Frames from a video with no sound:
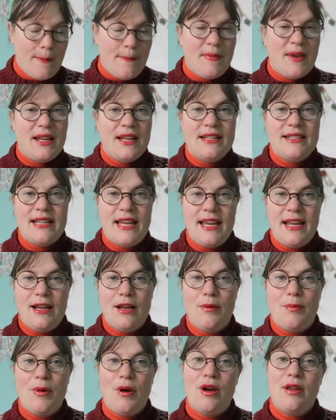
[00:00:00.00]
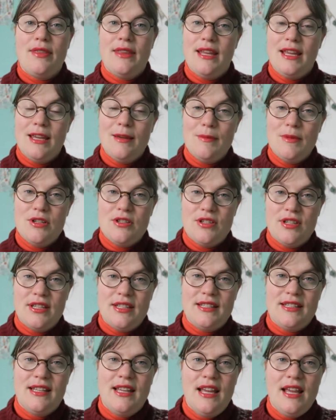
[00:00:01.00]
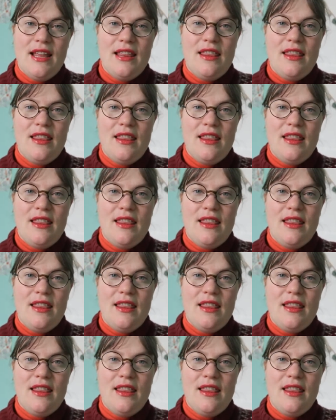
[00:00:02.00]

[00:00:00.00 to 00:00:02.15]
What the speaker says: meditate upon the images